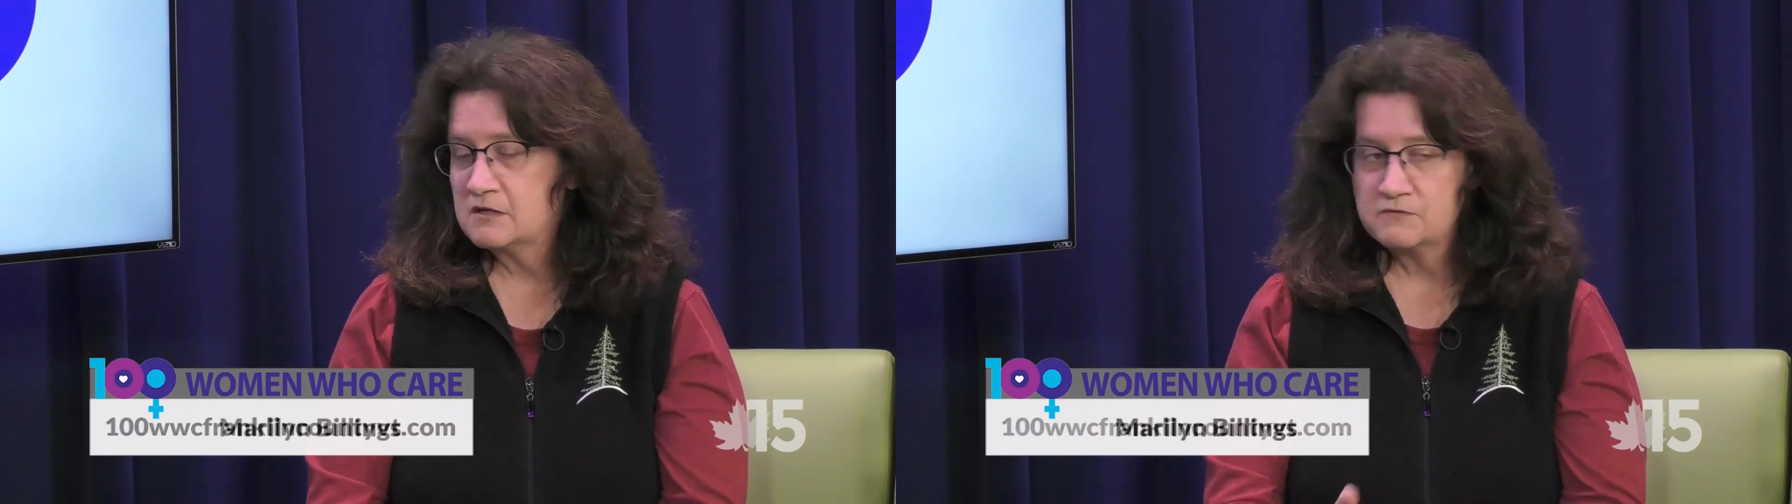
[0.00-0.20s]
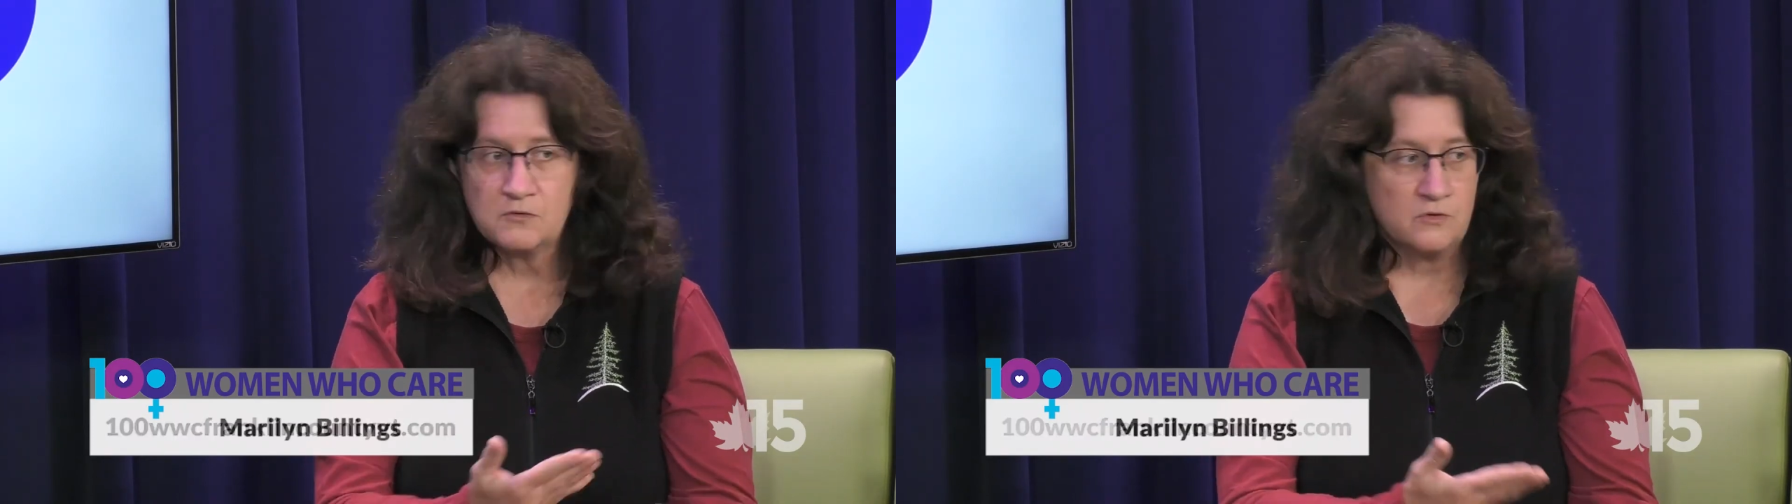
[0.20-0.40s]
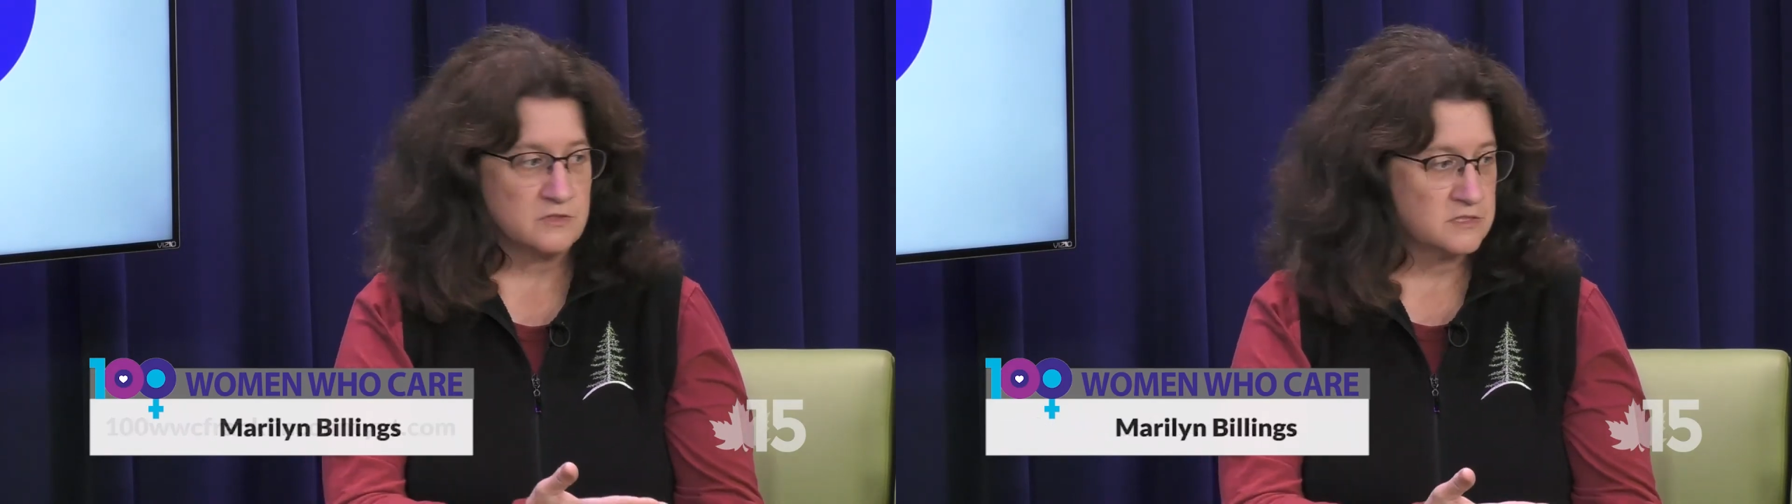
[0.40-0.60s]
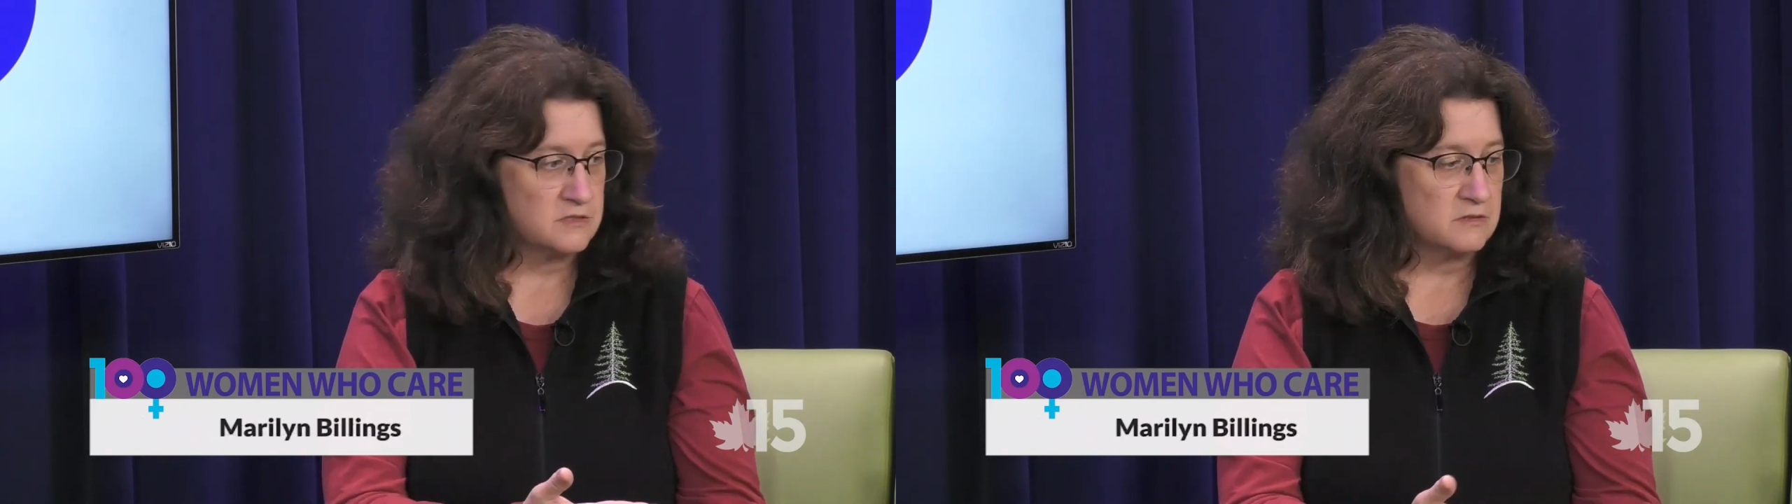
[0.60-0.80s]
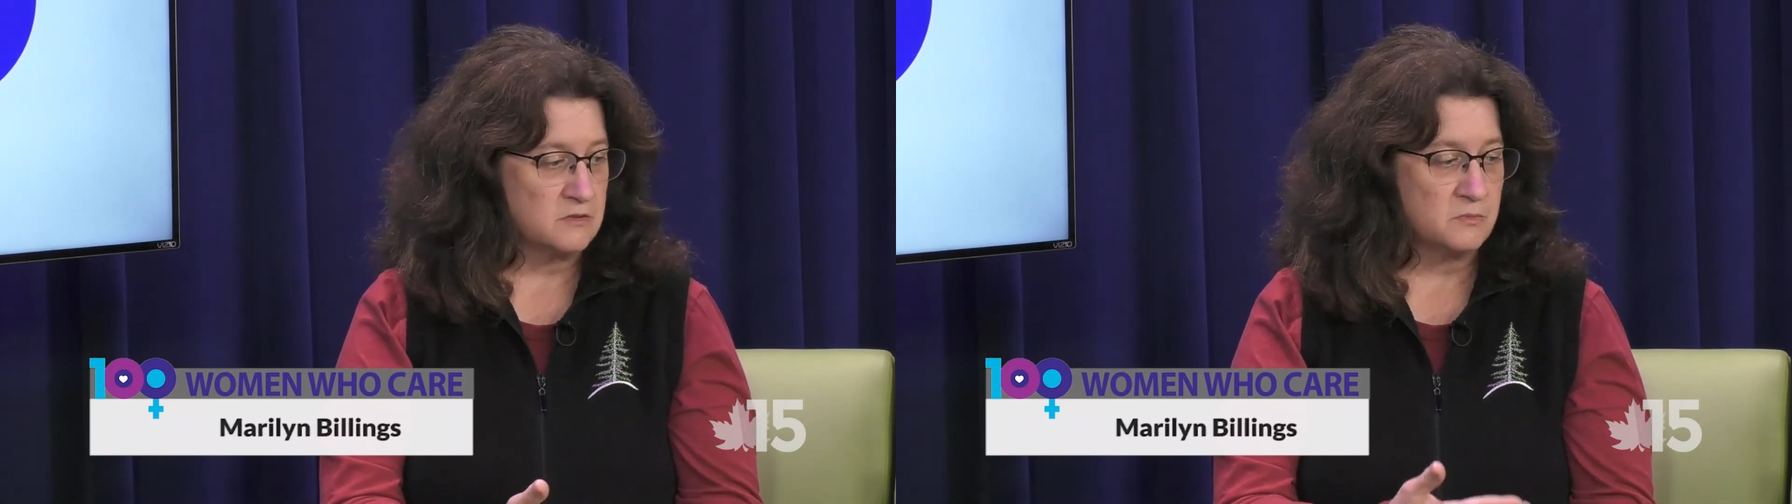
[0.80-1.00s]
of
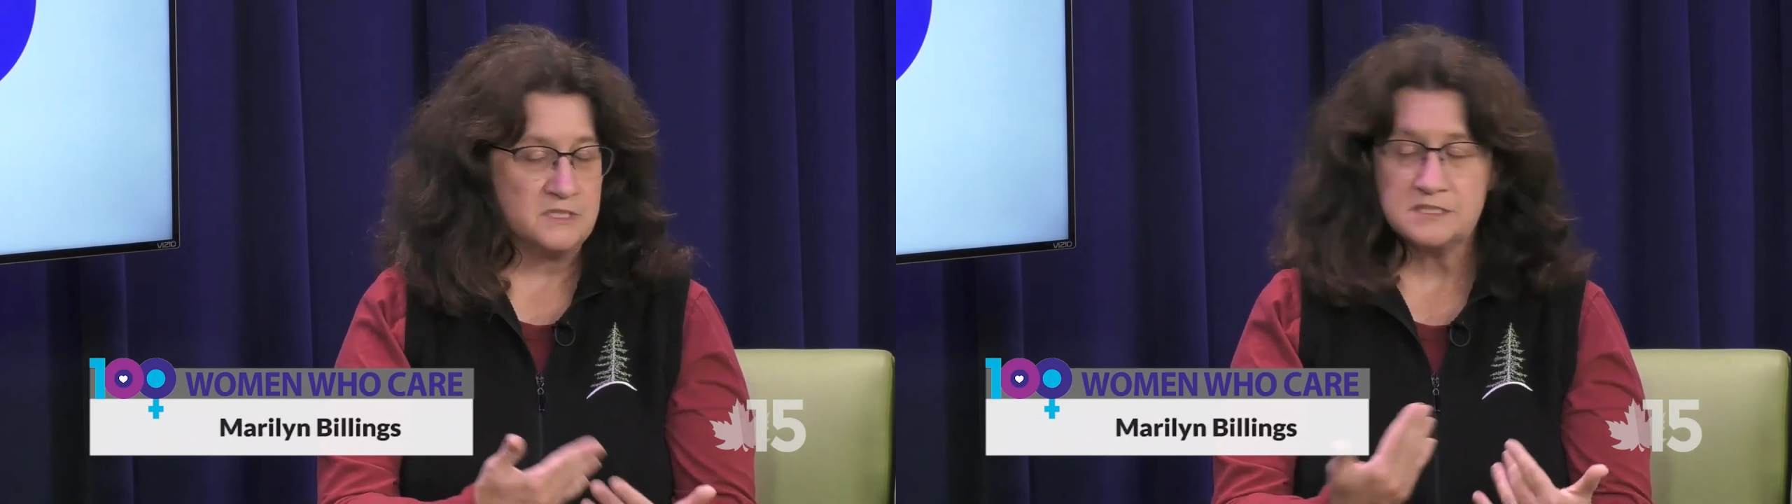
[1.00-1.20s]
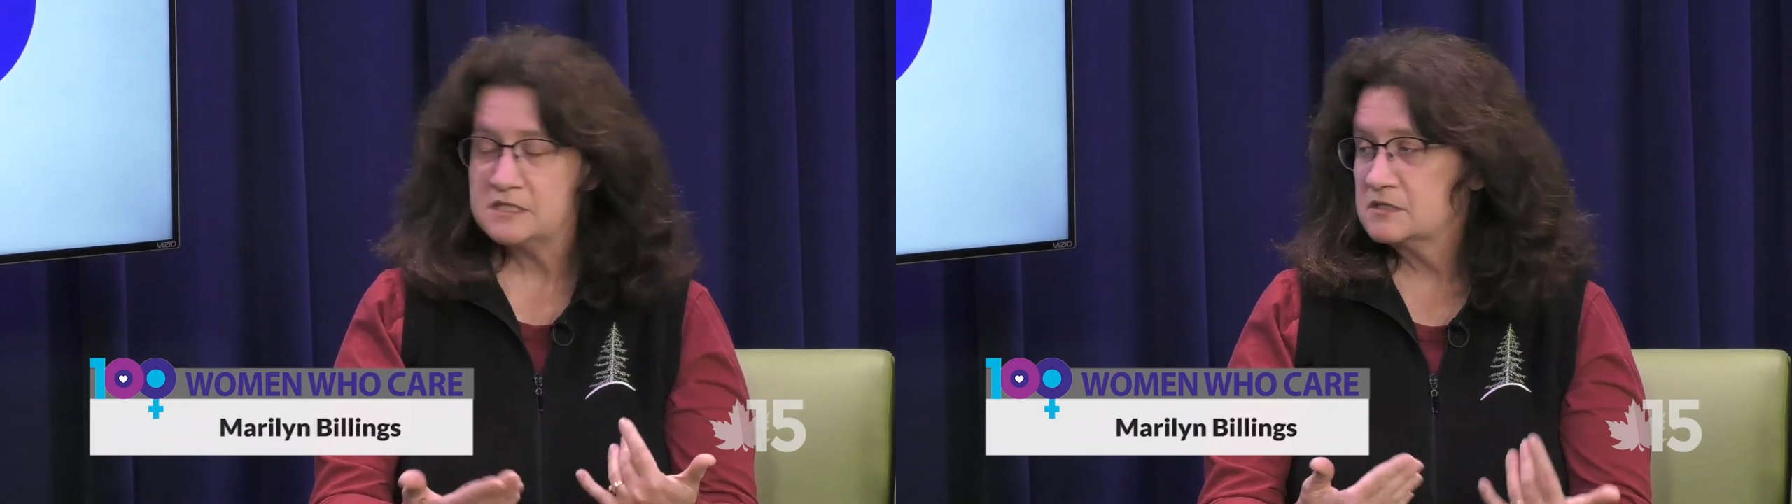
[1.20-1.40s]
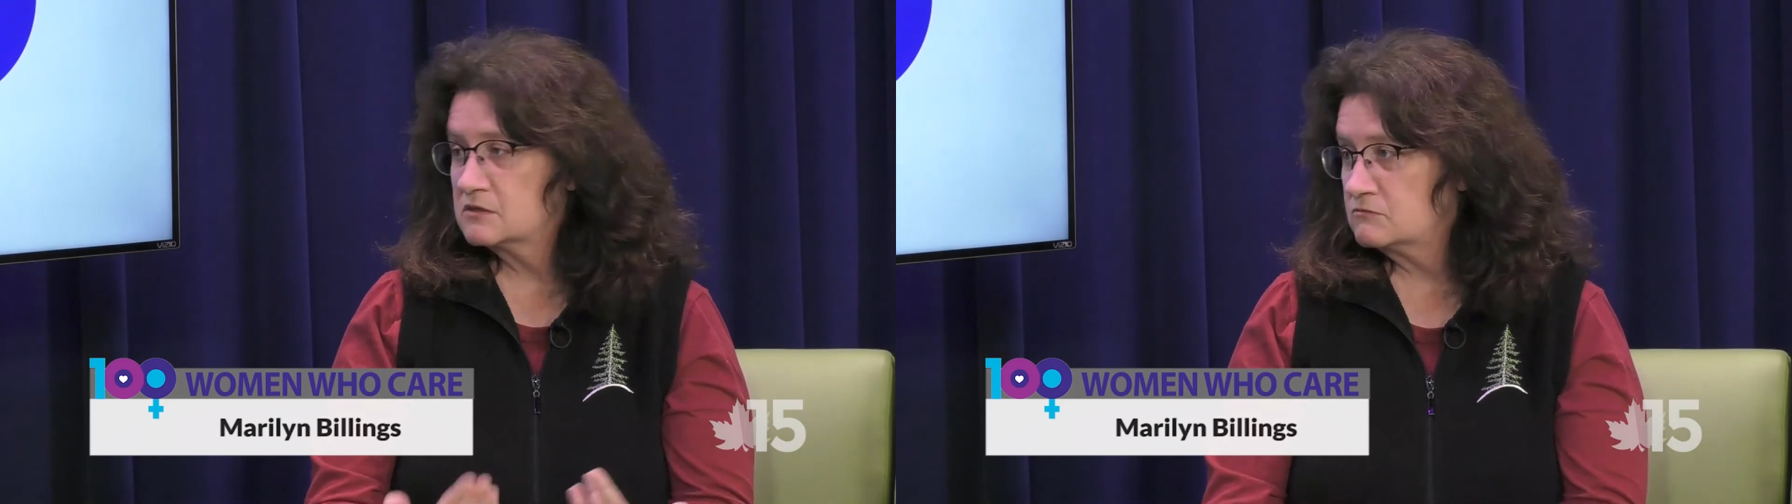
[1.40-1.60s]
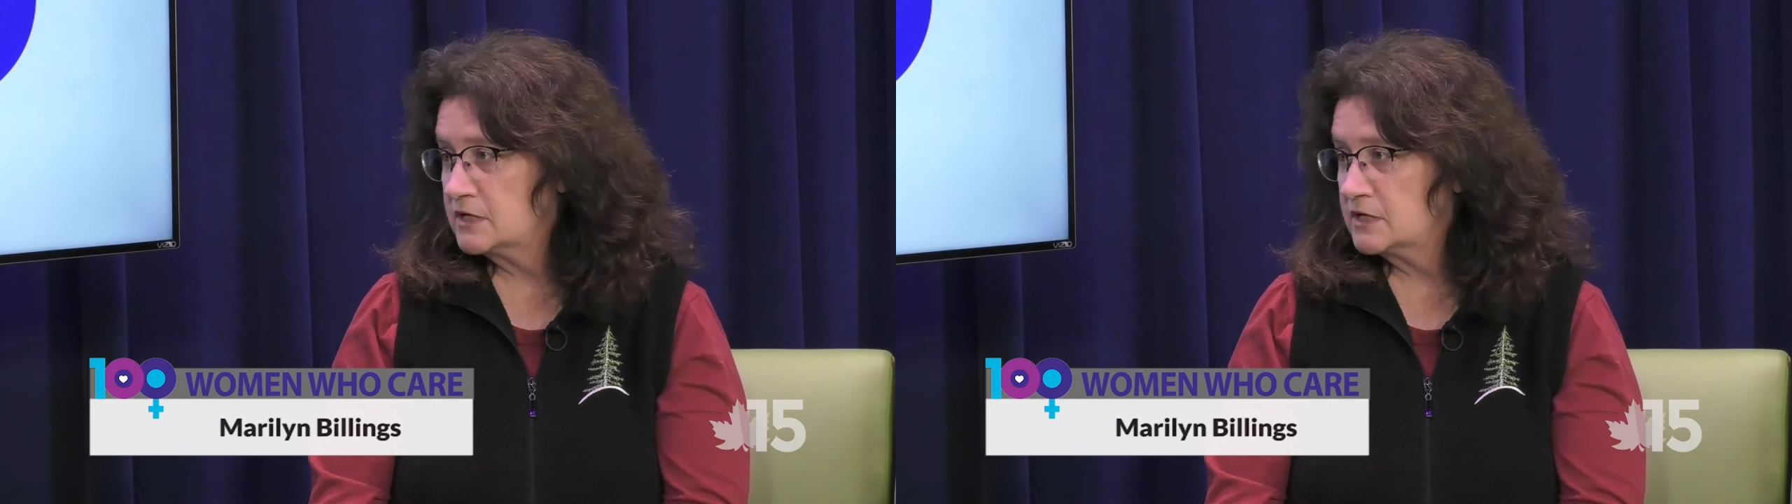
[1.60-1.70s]
course, you'll be seeing the